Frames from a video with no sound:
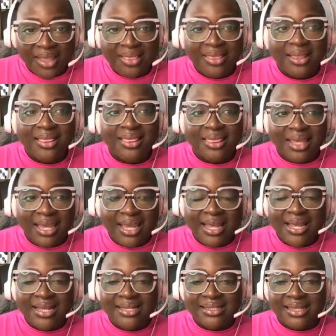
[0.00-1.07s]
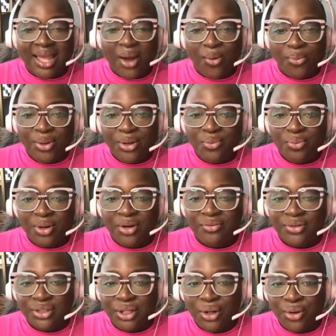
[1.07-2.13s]
The things that we would
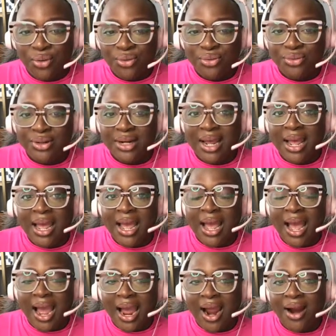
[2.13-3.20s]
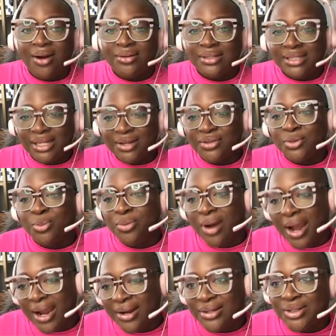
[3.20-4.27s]
have told ourselves
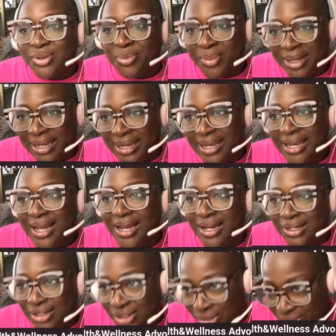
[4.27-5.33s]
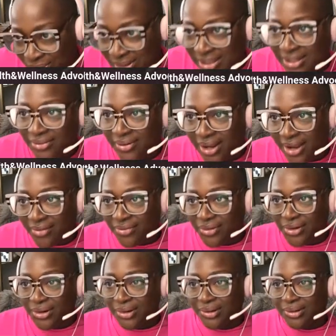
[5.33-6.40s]
prior to being a stroke
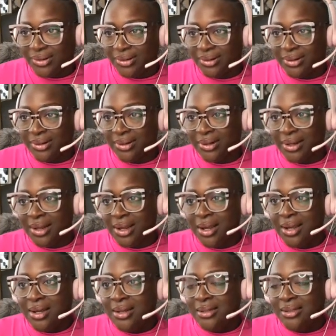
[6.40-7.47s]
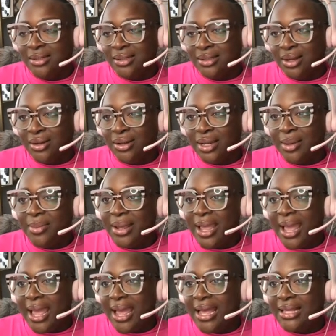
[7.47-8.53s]
survivor. So let me
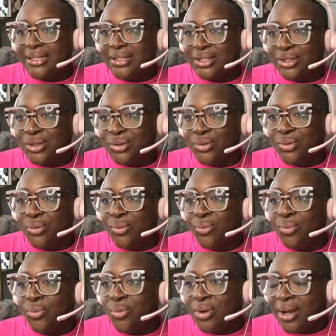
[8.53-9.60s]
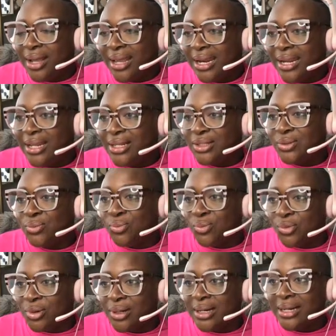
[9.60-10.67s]
ask you, what is
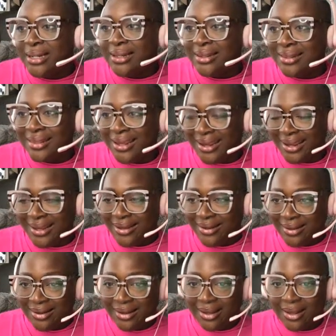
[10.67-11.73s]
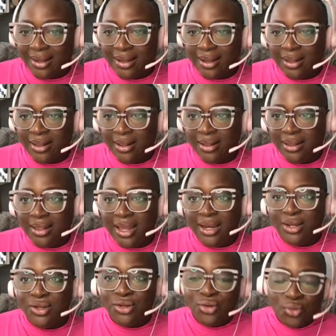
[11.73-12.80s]
one thing
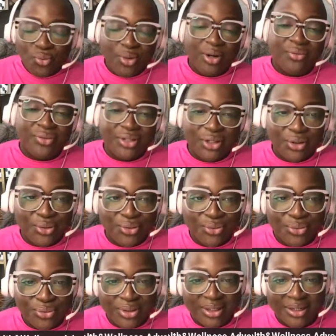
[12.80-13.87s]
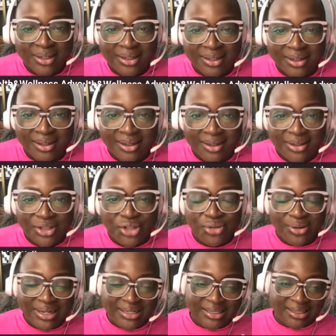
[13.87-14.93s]
that you would have told
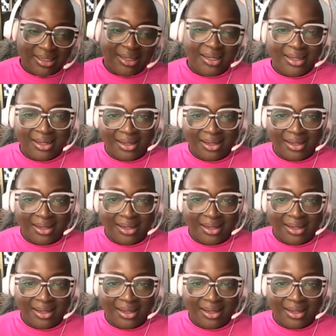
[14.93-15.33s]
Tracy?